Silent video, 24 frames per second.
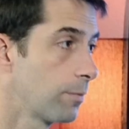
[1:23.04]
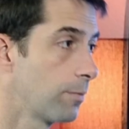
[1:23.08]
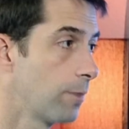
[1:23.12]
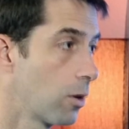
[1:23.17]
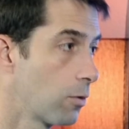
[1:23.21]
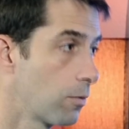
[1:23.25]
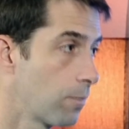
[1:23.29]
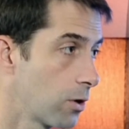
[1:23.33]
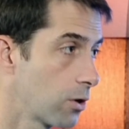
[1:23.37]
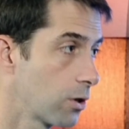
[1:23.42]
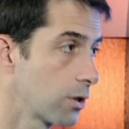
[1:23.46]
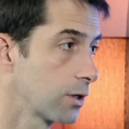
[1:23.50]
Bo
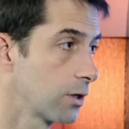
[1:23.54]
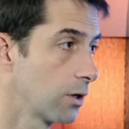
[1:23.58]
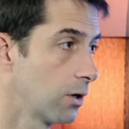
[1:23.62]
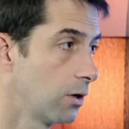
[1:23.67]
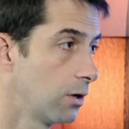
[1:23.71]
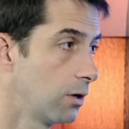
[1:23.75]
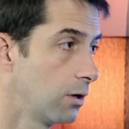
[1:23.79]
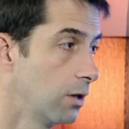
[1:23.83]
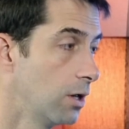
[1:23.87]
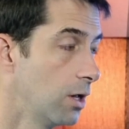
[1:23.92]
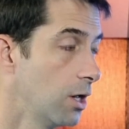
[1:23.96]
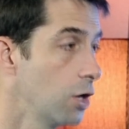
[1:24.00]

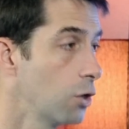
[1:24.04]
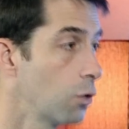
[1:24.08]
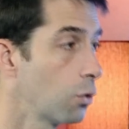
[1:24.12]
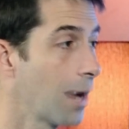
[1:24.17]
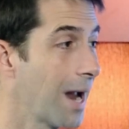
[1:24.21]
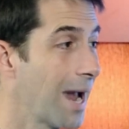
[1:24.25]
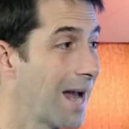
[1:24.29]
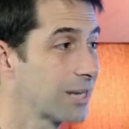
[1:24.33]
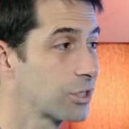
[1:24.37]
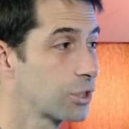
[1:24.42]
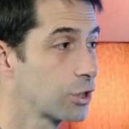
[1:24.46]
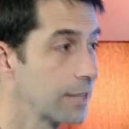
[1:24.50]
Bergdahl, who were
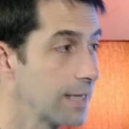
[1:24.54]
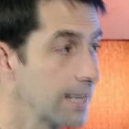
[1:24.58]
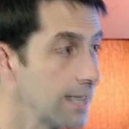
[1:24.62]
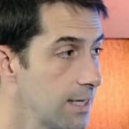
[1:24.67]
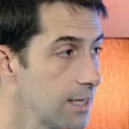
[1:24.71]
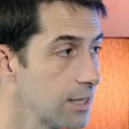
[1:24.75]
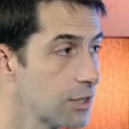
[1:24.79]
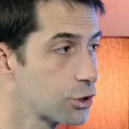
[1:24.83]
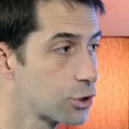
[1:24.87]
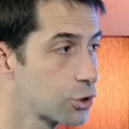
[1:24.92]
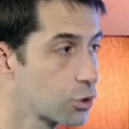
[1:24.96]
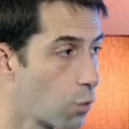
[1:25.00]
actually in
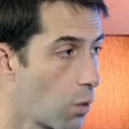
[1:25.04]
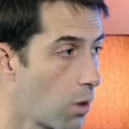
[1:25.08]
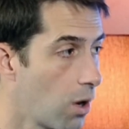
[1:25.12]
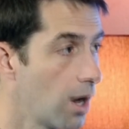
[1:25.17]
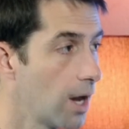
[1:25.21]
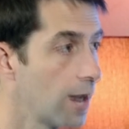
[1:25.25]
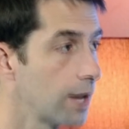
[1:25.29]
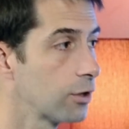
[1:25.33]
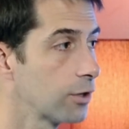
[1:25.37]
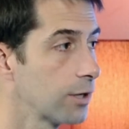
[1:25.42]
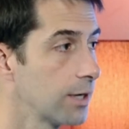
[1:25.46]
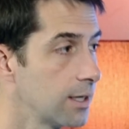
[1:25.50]
his
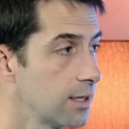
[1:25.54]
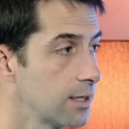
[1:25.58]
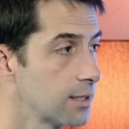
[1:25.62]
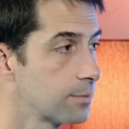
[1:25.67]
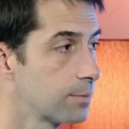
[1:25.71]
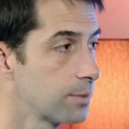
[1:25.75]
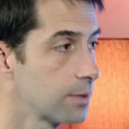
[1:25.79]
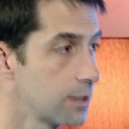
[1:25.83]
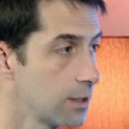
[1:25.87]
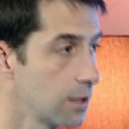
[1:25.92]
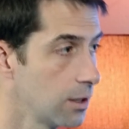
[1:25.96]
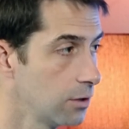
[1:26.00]
squad or in his
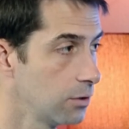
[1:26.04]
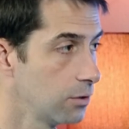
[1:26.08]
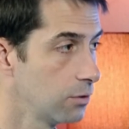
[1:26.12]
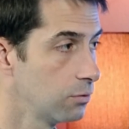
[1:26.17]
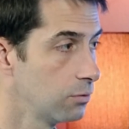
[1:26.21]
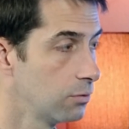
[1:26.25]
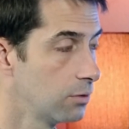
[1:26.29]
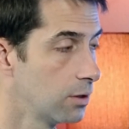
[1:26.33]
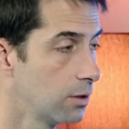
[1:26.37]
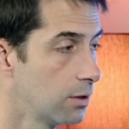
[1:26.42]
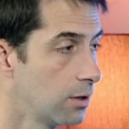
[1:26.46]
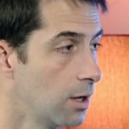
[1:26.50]

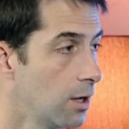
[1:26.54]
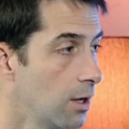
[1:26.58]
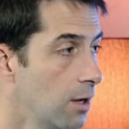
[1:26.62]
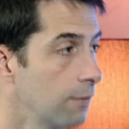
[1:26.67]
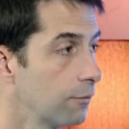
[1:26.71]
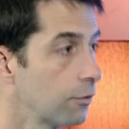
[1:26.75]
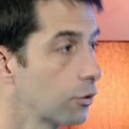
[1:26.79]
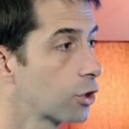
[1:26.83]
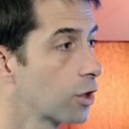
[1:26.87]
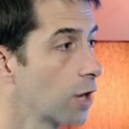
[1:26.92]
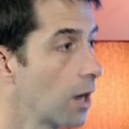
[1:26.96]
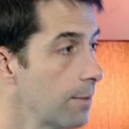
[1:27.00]
platoon,
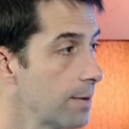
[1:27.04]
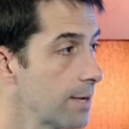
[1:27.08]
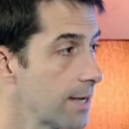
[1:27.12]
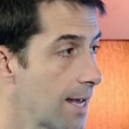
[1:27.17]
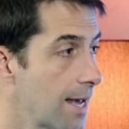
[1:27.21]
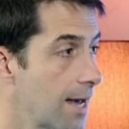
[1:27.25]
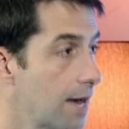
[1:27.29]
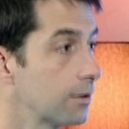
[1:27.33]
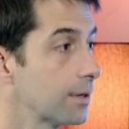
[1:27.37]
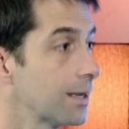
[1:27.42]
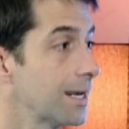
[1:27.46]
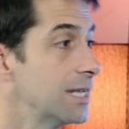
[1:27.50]
for coming
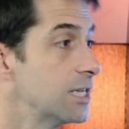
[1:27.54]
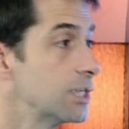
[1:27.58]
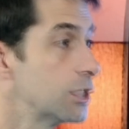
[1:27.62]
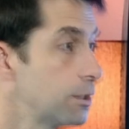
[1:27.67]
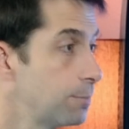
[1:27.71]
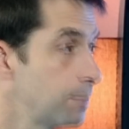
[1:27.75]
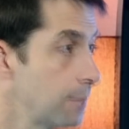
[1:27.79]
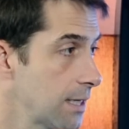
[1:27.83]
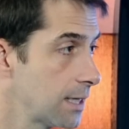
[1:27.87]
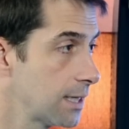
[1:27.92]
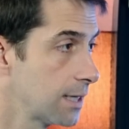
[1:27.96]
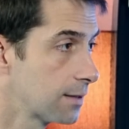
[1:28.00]
out and
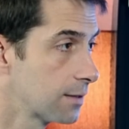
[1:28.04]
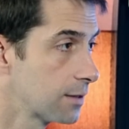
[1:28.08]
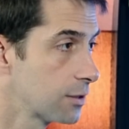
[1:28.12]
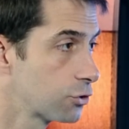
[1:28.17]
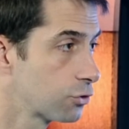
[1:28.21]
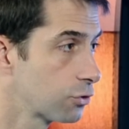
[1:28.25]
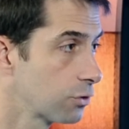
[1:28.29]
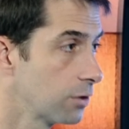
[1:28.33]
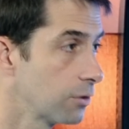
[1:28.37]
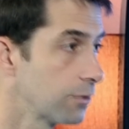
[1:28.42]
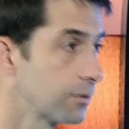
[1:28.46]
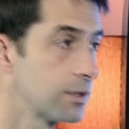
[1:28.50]
speaking the
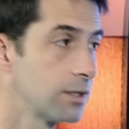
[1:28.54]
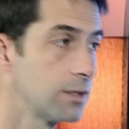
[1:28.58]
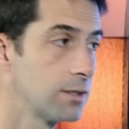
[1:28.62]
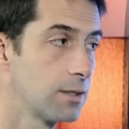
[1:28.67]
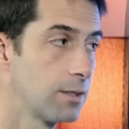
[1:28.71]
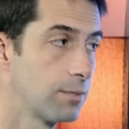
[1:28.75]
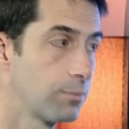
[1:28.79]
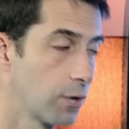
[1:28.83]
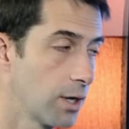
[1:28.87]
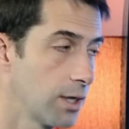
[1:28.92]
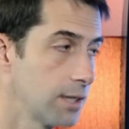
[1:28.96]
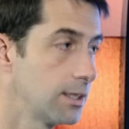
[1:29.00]
truth, since
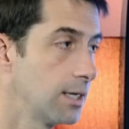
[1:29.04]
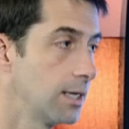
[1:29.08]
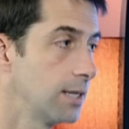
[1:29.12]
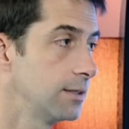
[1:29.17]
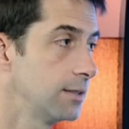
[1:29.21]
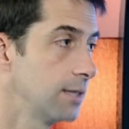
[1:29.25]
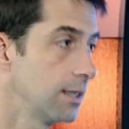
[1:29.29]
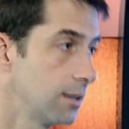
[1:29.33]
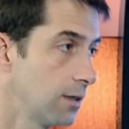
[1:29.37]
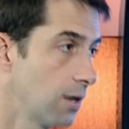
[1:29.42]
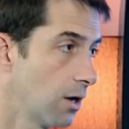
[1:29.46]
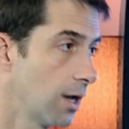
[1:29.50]
the President
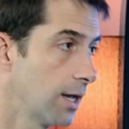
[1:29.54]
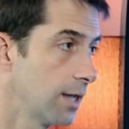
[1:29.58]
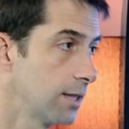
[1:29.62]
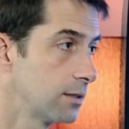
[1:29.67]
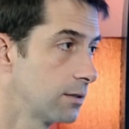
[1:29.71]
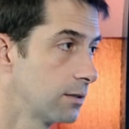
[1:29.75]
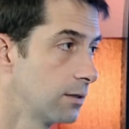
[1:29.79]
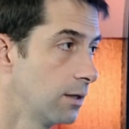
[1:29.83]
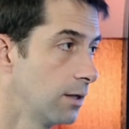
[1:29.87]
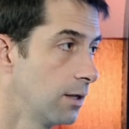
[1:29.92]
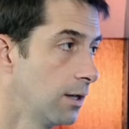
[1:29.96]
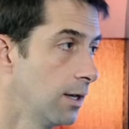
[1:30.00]
did not.